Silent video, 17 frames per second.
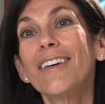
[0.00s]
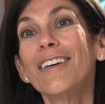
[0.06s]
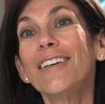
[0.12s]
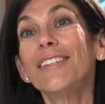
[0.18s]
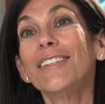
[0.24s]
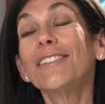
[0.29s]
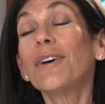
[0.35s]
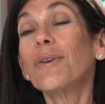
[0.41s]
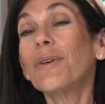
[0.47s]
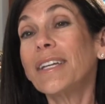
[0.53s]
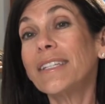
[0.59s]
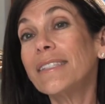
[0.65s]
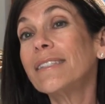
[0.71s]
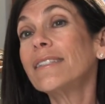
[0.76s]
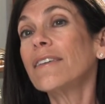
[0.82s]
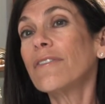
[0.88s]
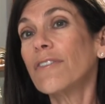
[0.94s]
So
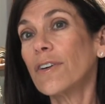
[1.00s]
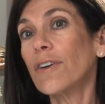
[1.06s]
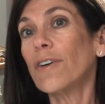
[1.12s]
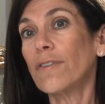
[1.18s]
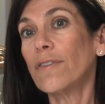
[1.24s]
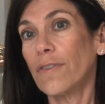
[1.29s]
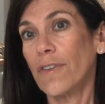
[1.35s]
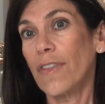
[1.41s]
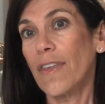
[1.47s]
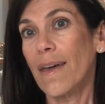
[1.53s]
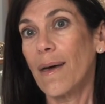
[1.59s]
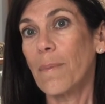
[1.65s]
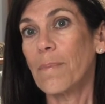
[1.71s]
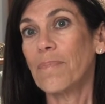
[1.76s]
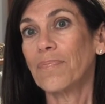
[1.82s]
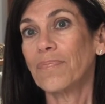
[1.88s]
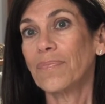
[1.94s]
it's difficult for
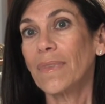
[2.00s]
them.